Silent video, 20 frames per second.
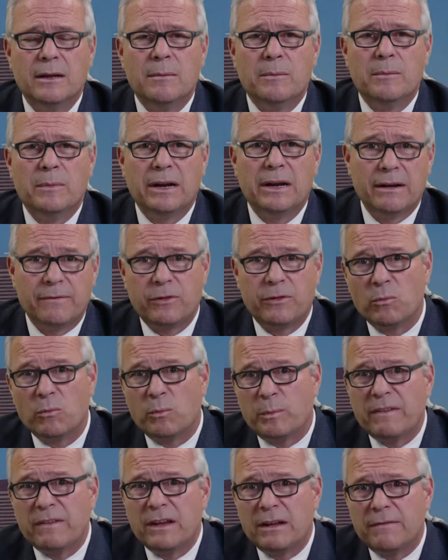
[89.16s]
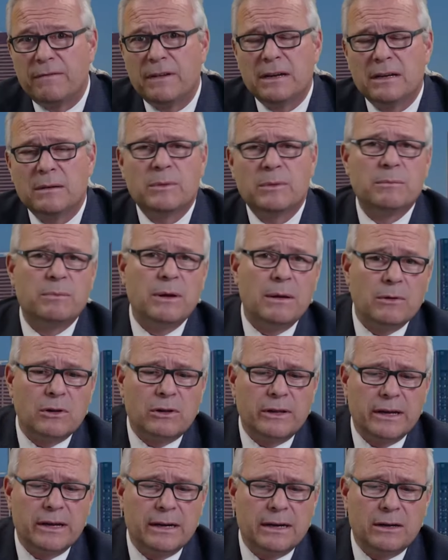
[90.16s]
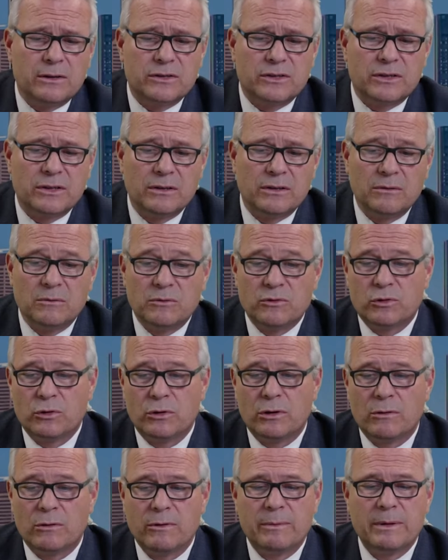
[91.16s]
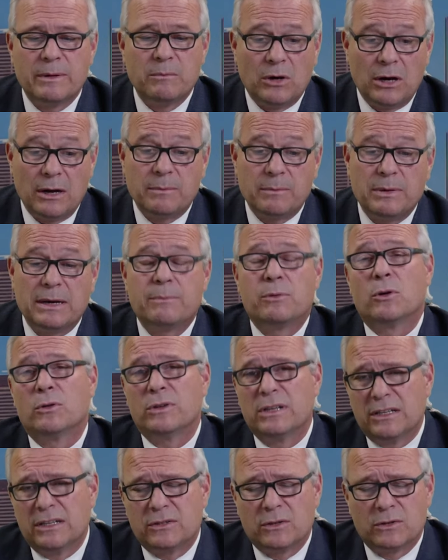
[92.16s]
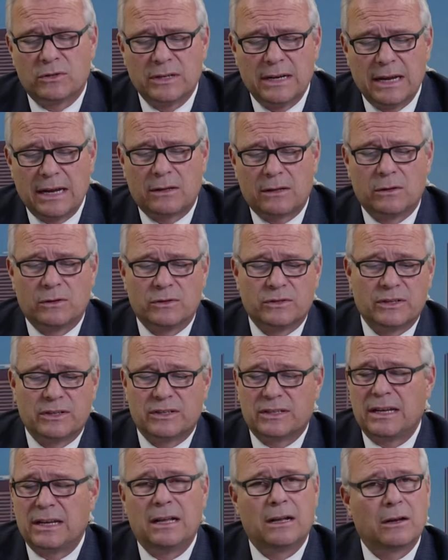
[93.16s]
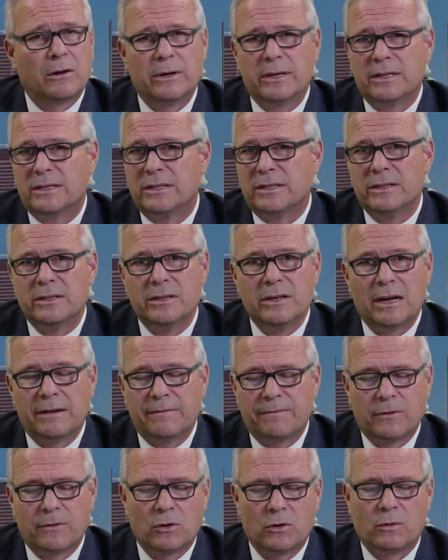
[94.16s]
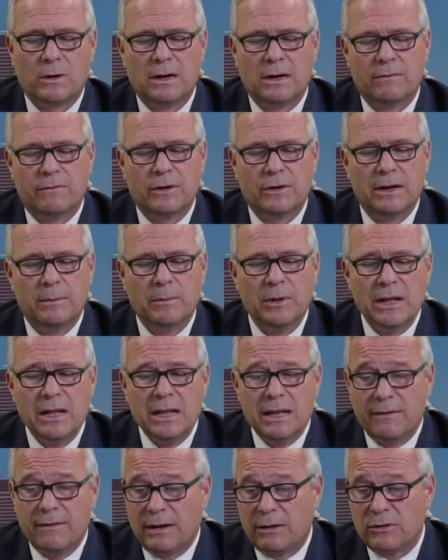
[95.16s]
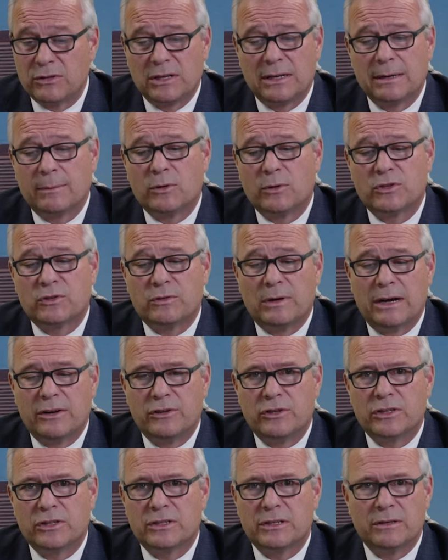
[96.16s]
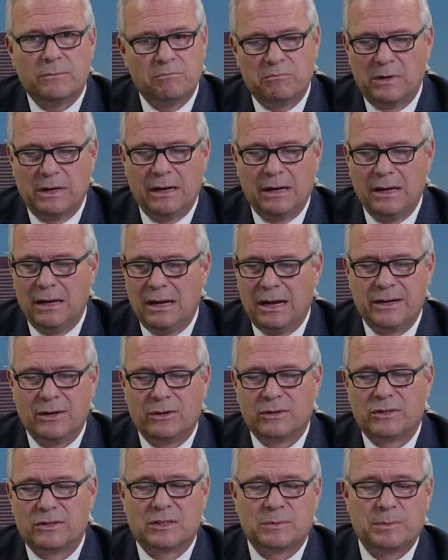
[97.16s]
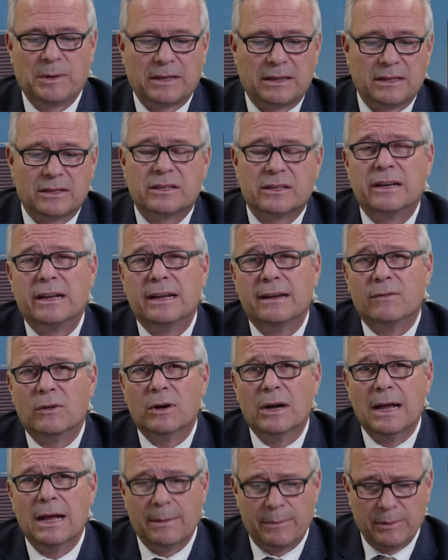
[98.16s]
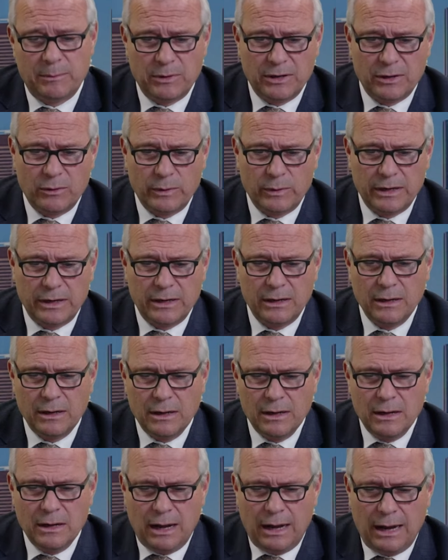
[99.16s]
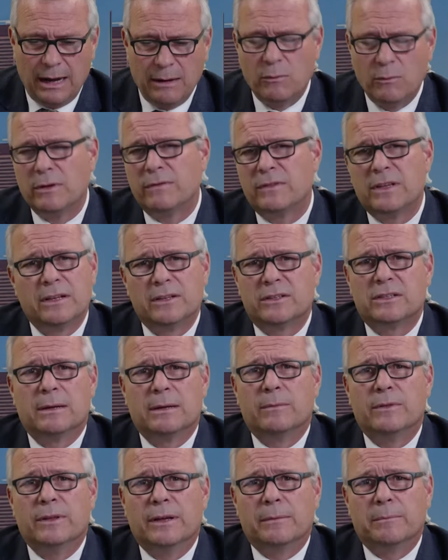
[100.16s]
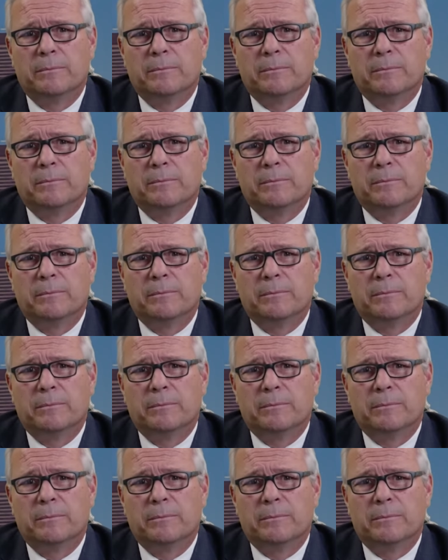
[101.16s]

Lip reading: But if the event had been publicly announced, Trudeau would have been mobbed by protesters and hecklers. It's Calgary. It's not fertile ground for him. If I was a liberal strategist, and I don't suspect that's going to ever happen, by the way, I would have done the same thing.